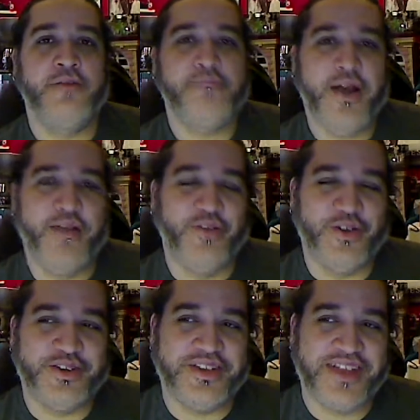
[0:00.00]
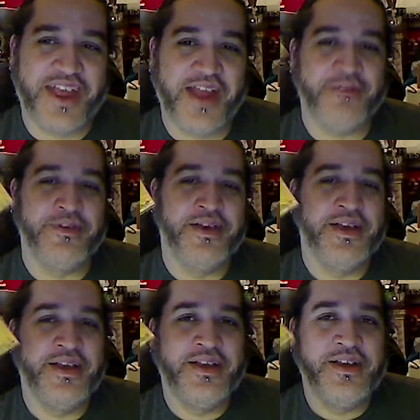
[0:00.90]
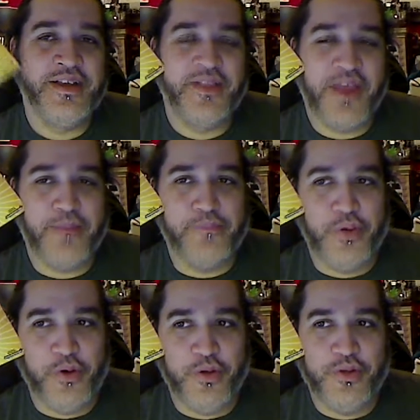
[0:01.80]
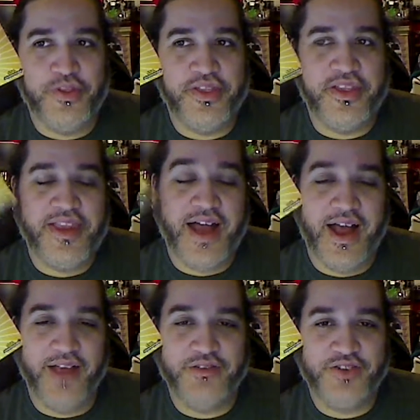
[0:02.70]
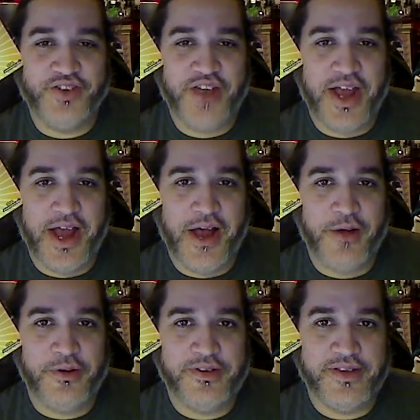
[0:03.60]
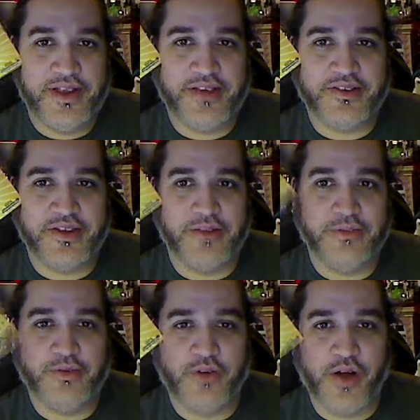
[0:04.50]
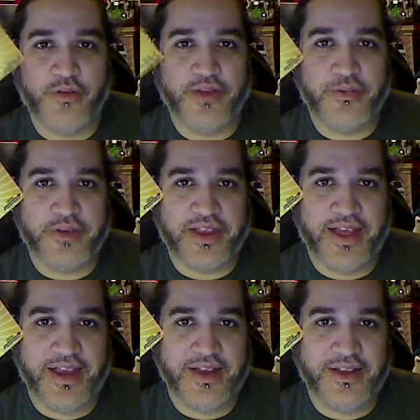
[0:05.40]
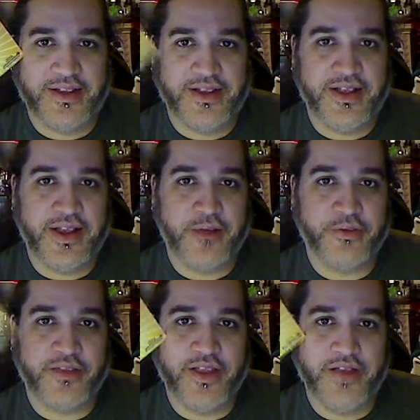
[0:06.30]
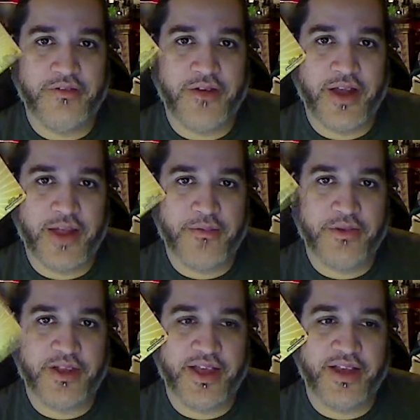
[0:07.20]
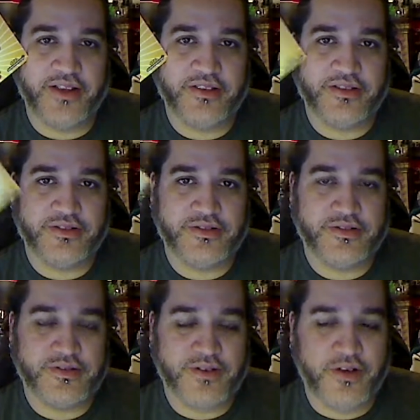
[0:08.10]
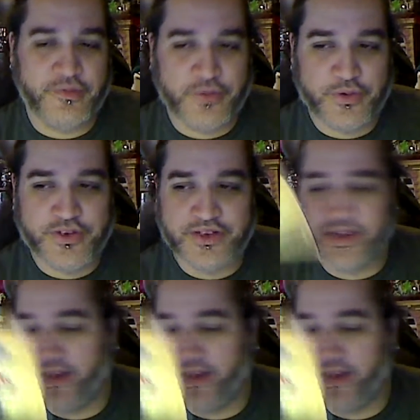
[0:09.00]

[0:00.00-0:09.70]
my version of the game, they pulled the Knives Chow DLC before I was able to get it, and I was never able to get it, unfortunately.